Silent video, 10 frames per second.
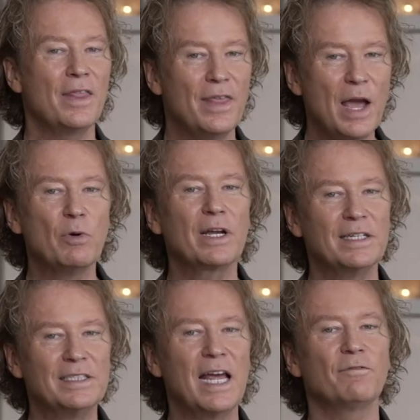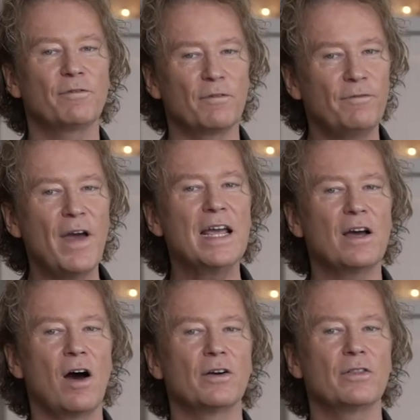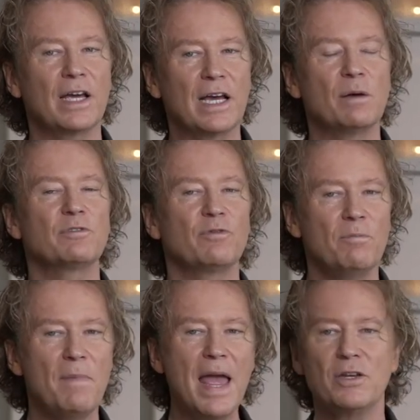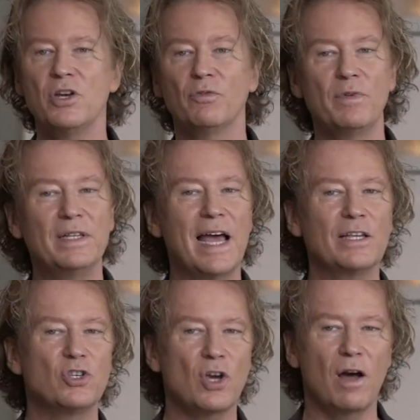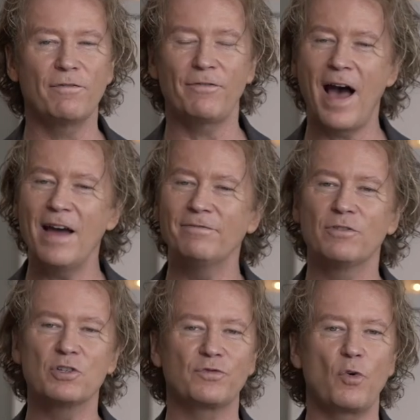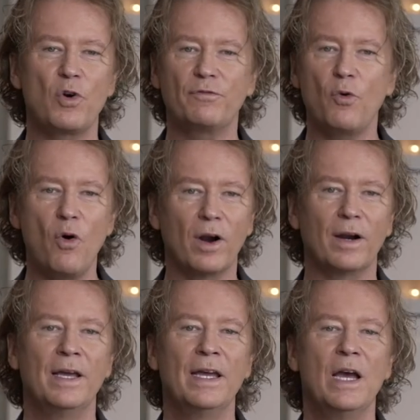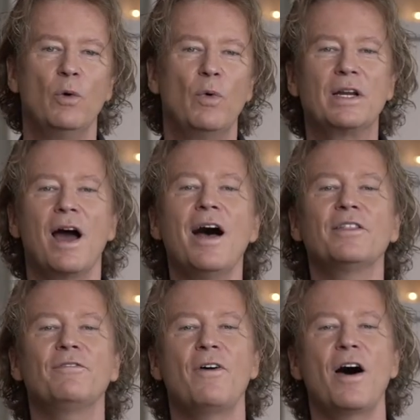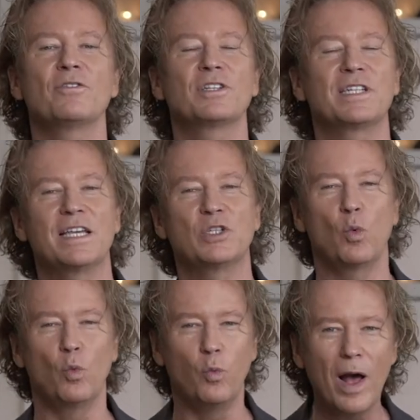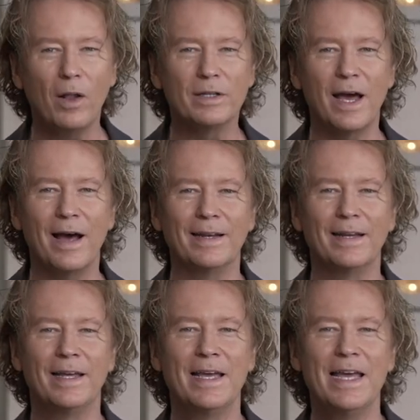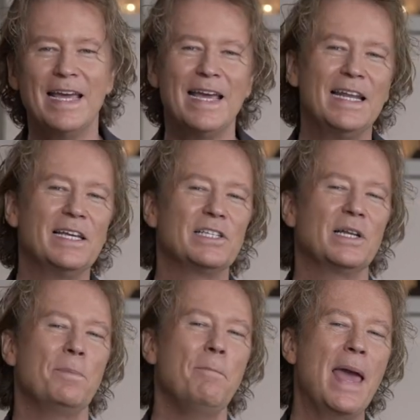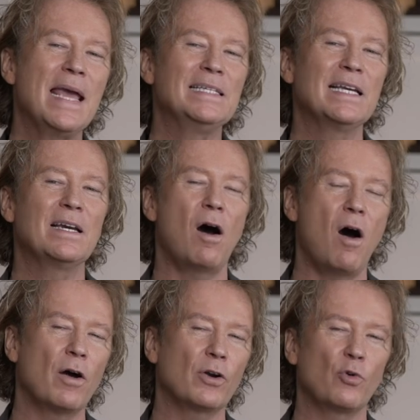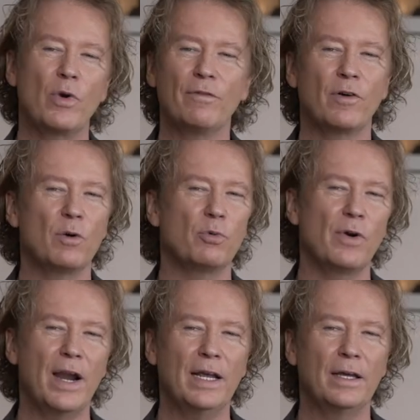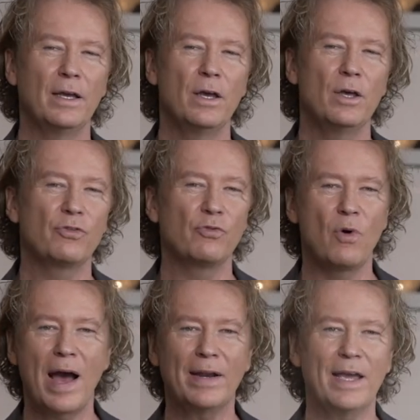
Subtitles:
They were content for fake honor that comes from men. You can read that in John 5, verse 44. When God the Father says, "Well done," it is an amazing honor reverberating throughout